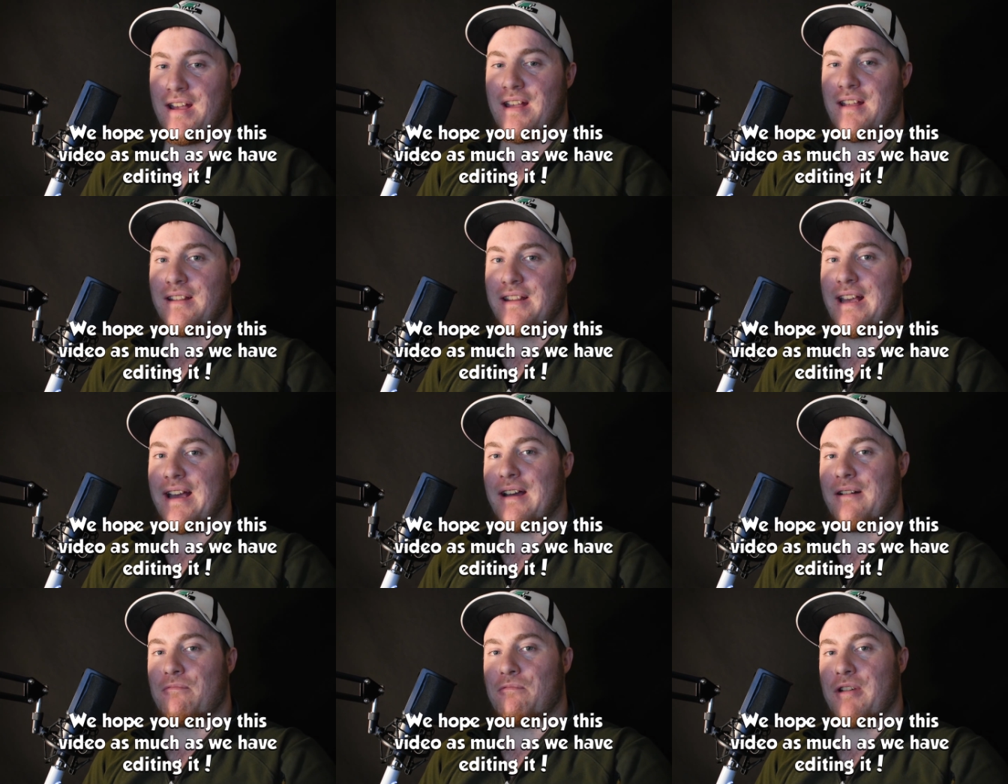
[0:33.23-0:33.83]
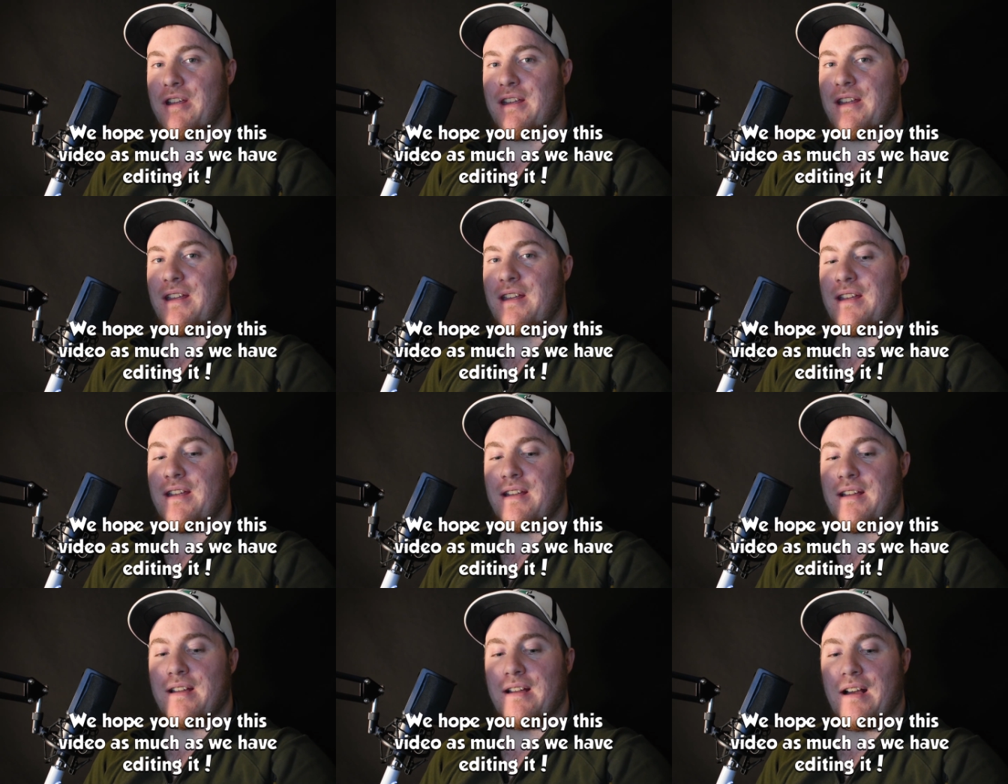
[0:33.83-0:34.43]
that
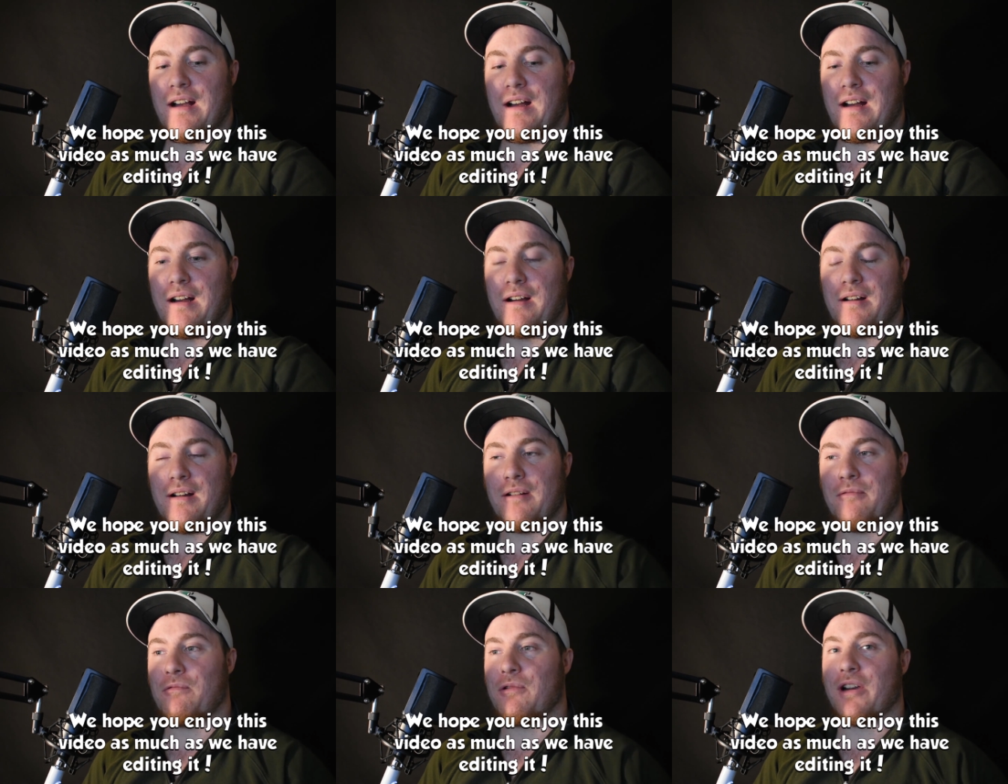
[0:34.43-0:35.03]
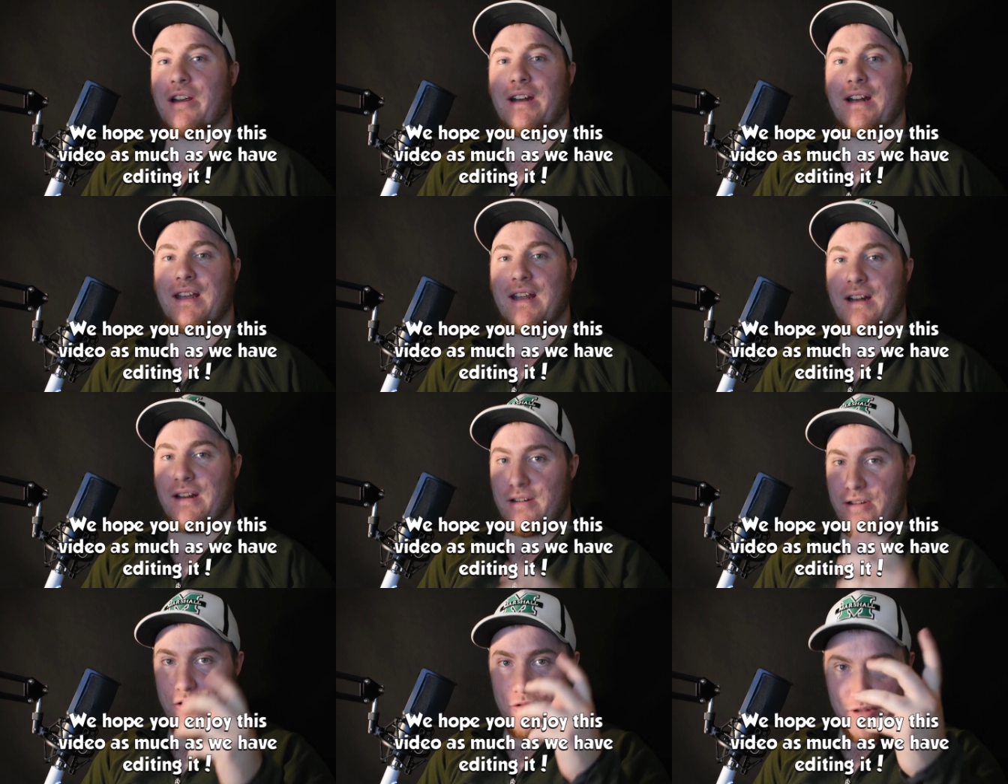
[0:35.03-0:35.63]
we were going to get
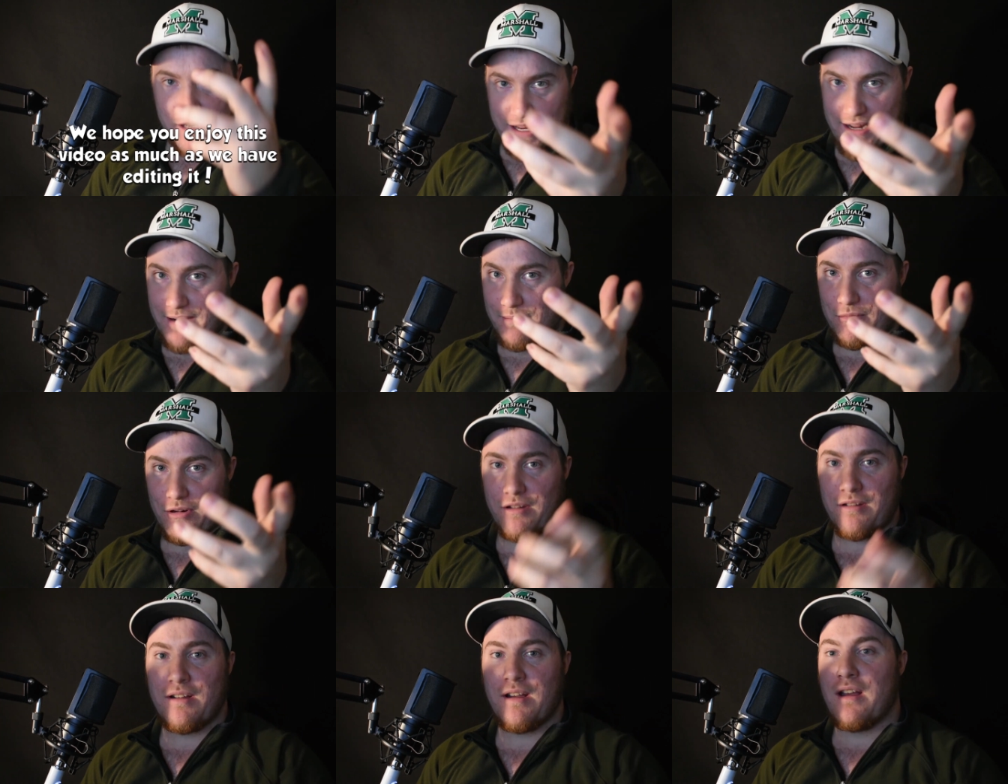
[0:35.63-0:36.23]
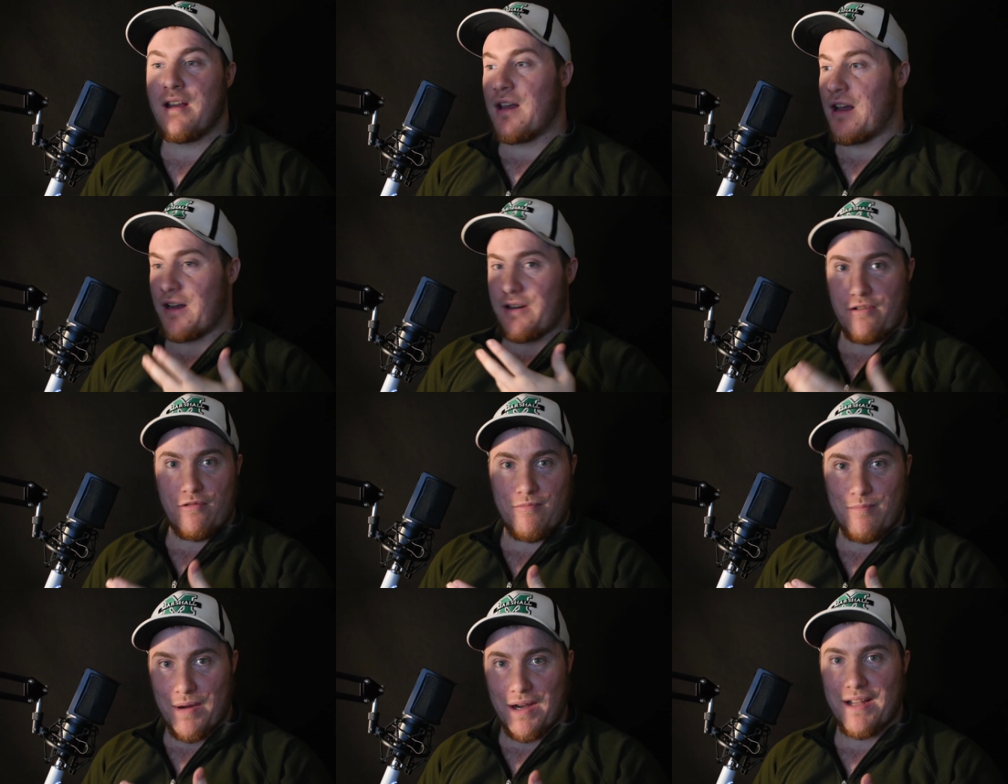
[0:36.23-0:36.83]
a new camera, a
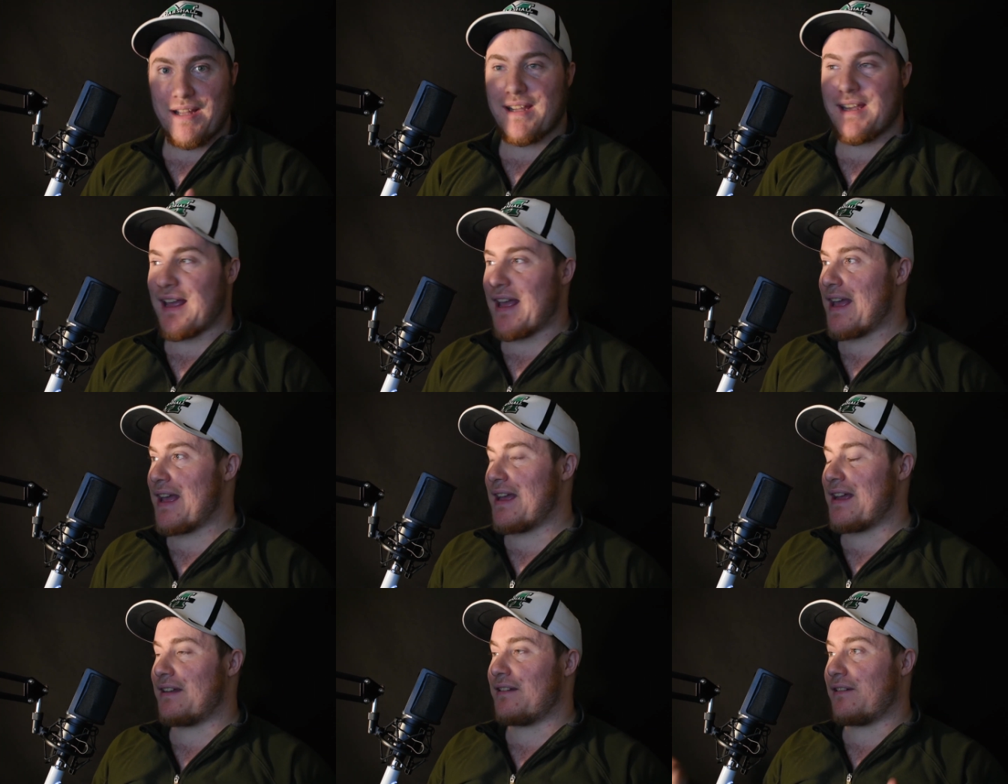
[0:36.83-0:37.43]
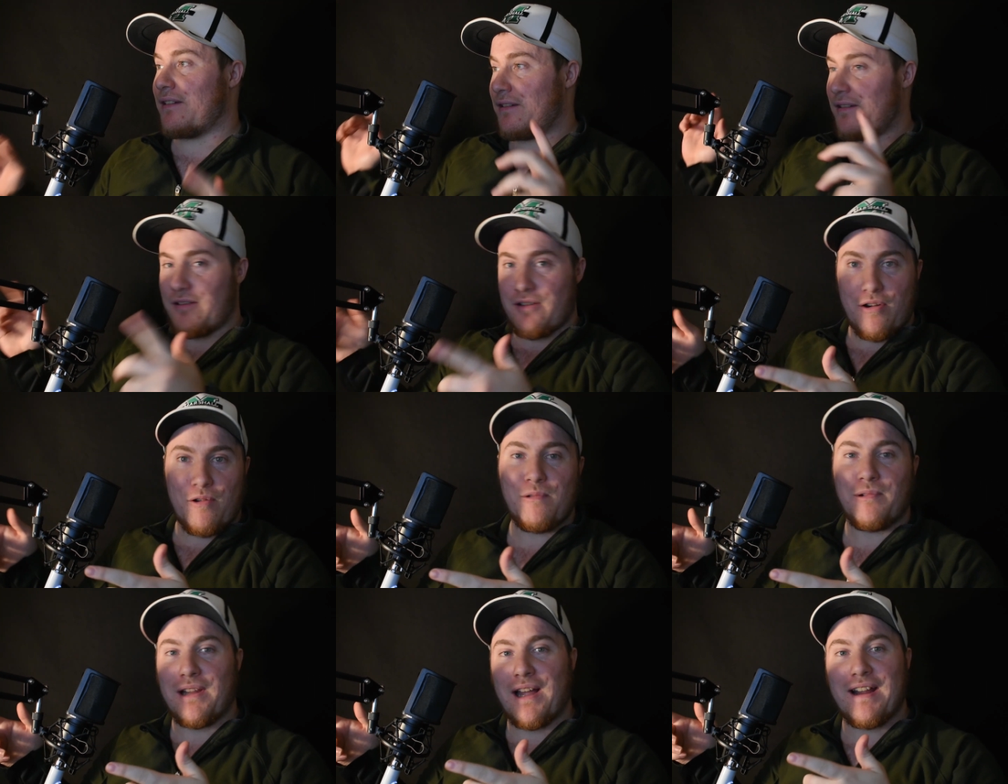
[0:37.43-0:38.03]
new mic, and
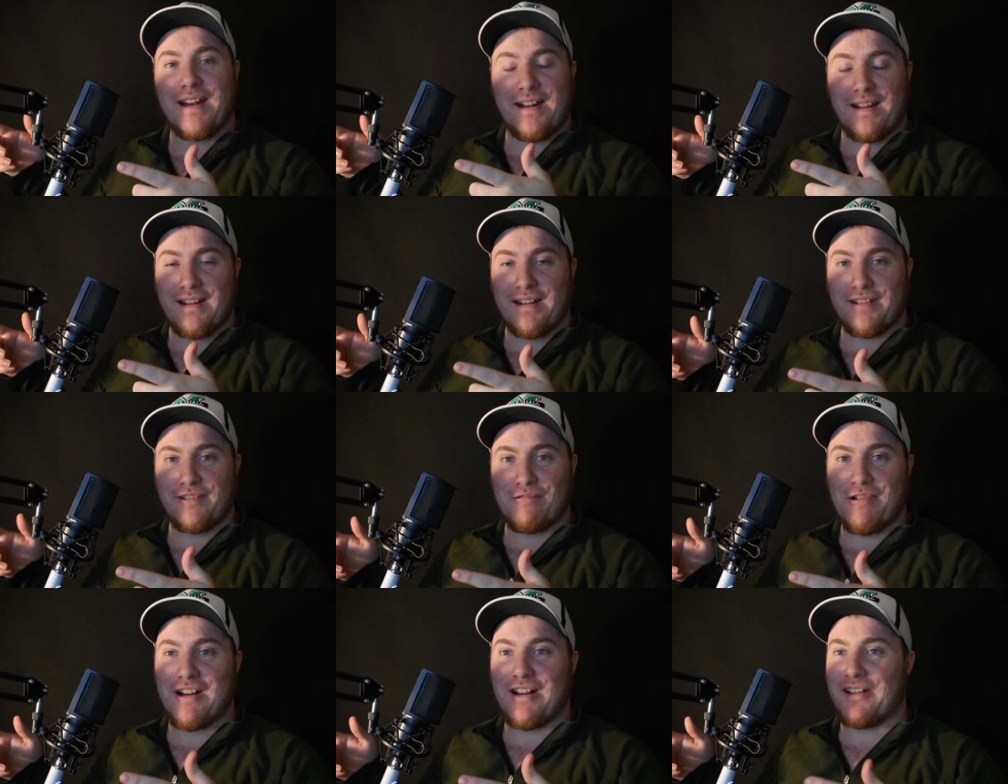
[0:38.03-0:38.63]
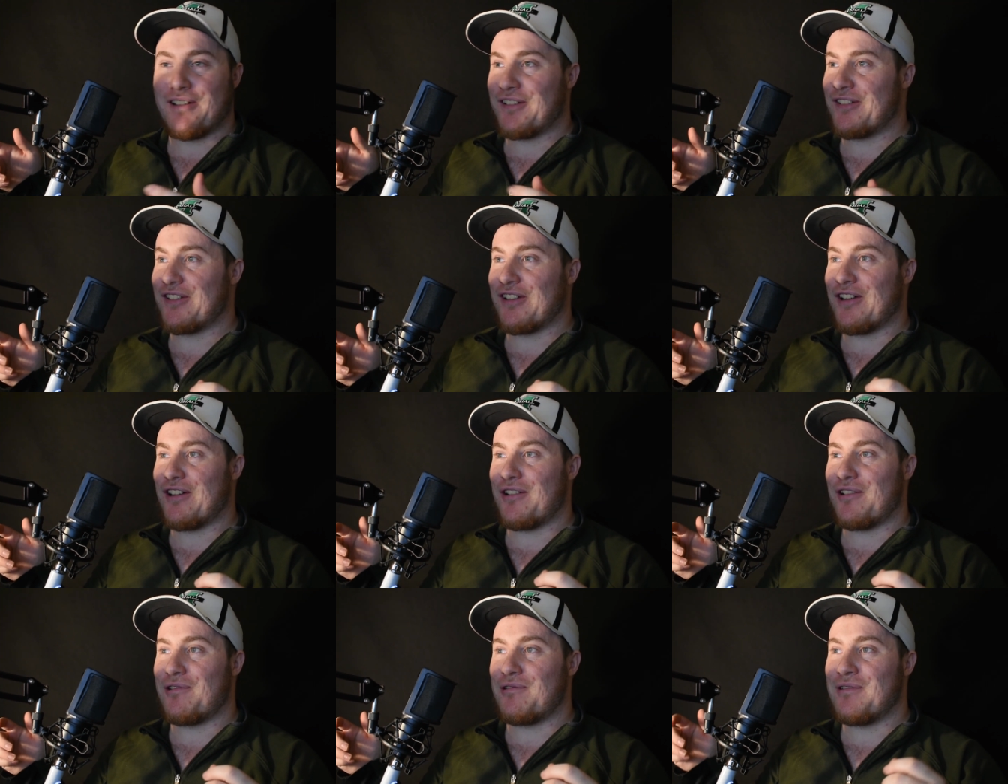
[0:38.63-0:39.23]
new lighting as well.
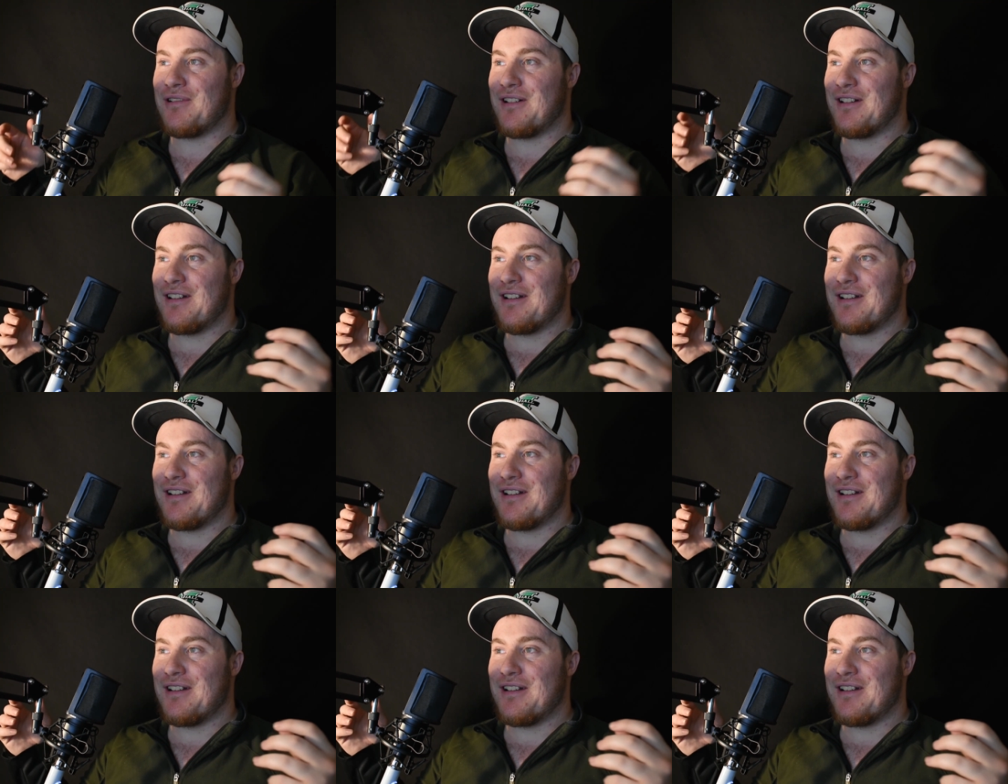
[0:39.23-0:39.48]
So,